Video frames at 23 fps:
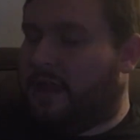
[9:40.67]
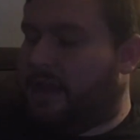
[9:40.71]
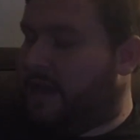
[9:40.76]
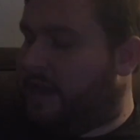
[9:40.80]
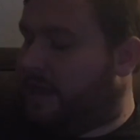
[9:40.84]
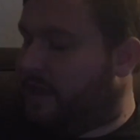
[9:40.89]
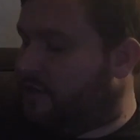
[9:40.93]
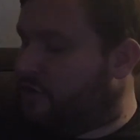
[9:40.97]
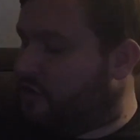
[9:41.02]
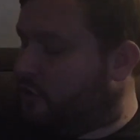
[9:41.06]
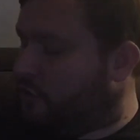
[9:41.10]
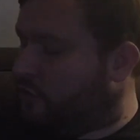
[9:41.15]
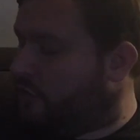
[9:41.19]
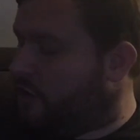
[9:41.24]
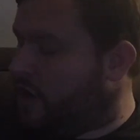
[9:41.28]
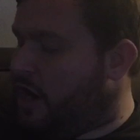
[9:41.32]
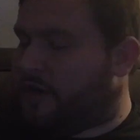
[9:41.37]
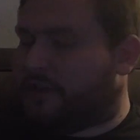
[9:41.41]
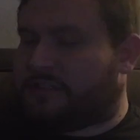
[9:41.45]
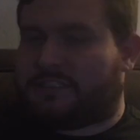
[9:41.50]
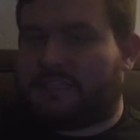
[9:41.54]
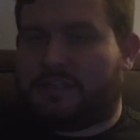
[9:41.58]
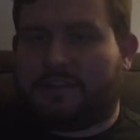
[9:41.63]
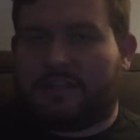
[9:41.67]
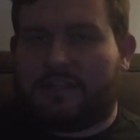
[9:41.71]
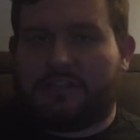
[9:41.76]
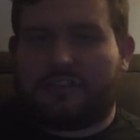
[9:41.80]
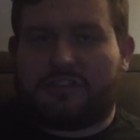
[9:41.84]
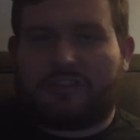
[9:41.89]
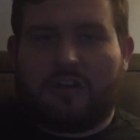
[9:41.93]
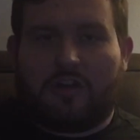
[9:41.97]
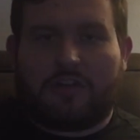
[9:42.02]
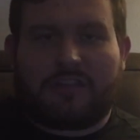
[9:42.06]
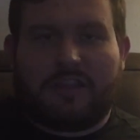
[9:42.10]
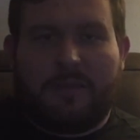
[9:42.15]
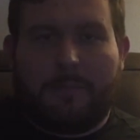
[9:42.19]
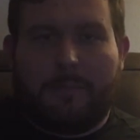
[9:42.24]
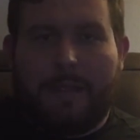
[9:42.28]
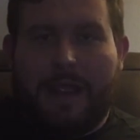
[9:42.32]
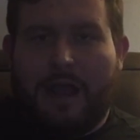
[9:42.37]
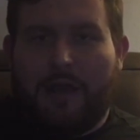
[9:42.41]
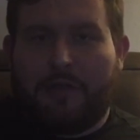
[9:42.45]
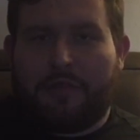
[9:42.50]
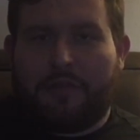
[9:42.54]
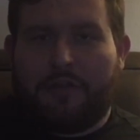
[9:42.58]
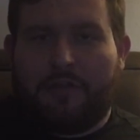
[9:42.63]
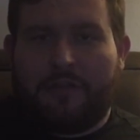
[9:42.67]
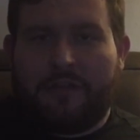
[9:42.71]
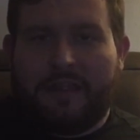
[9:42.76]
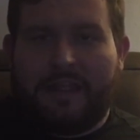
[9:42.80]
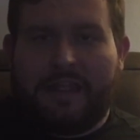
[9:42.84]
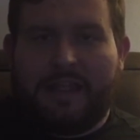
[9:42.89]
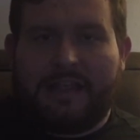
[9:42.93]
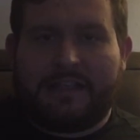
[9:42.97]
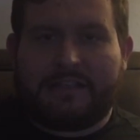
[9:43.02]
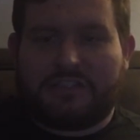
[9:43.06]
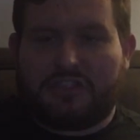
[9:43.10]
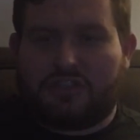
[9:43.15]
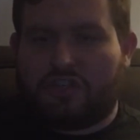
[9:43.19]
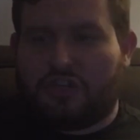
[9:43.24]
And you'll notice that they'll start to mouth on these,